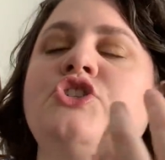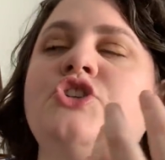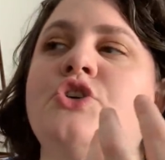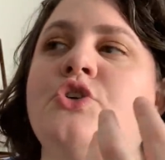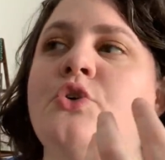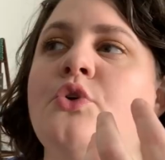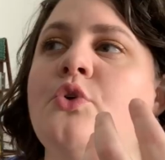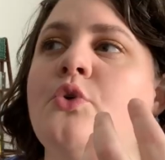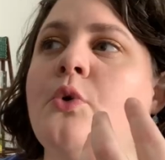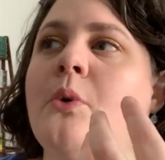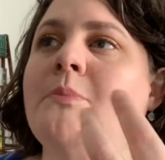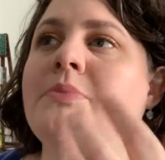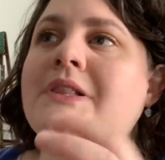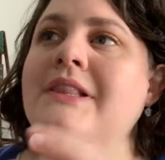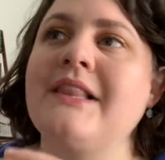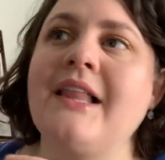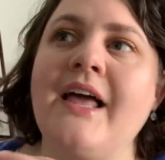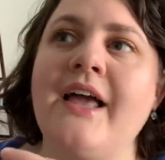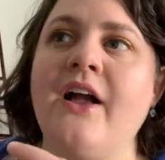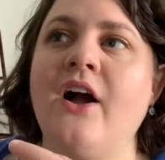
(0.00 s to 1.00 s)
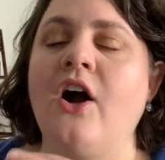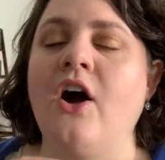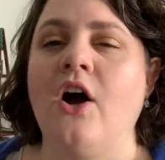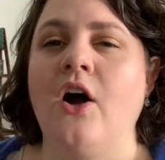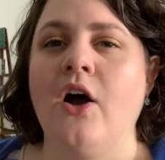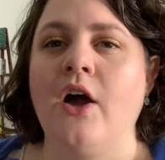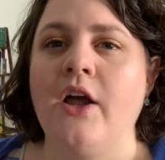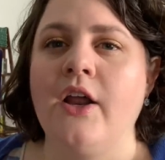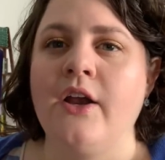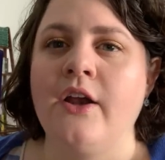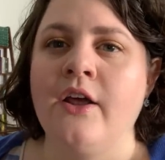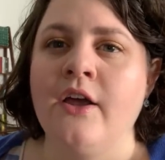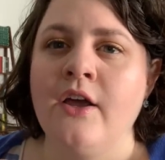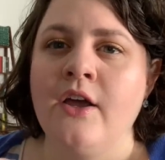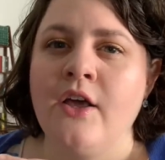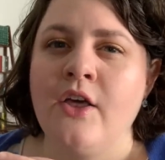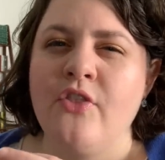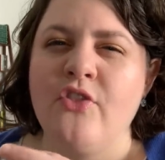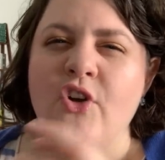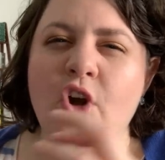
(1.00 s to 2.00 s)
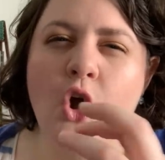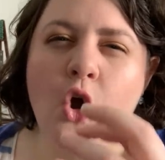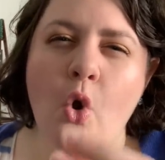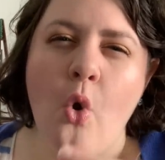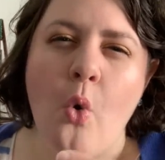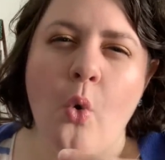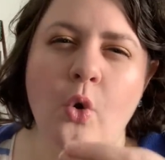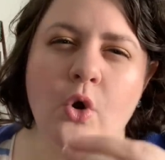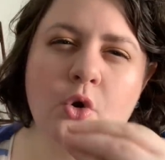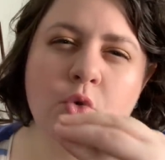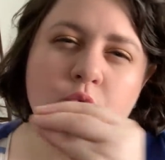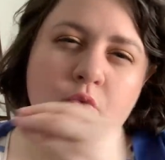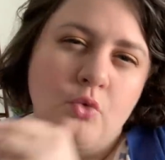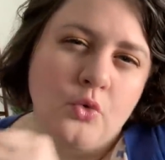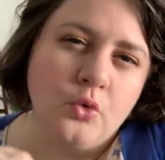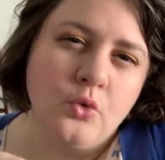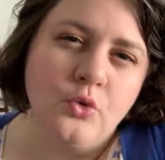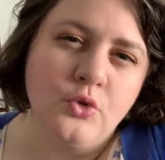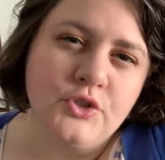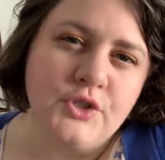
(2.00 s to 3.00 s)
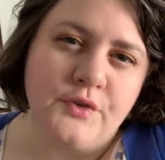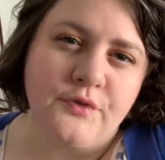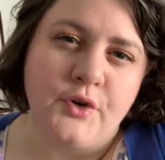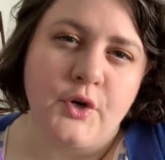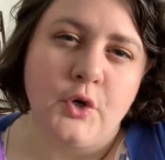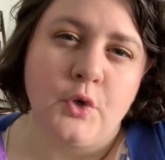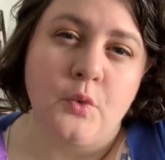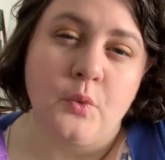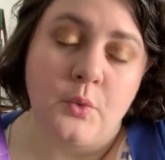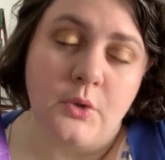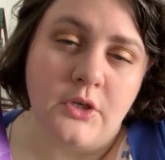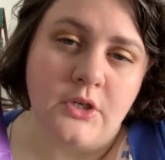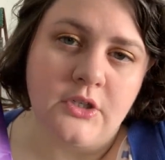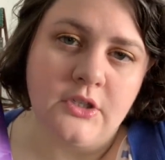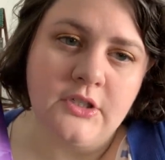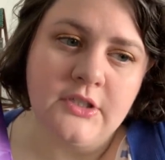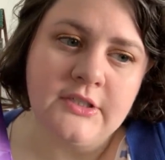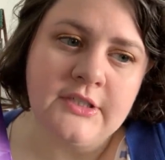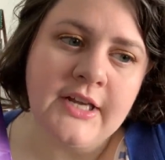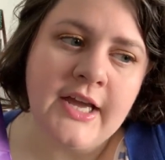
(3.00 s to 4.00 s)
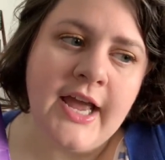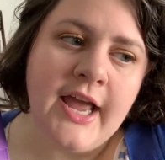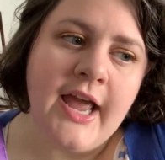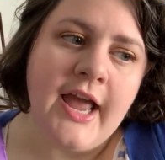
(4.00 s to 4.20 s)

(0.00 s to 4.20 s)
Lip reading: to play on the core rules of her world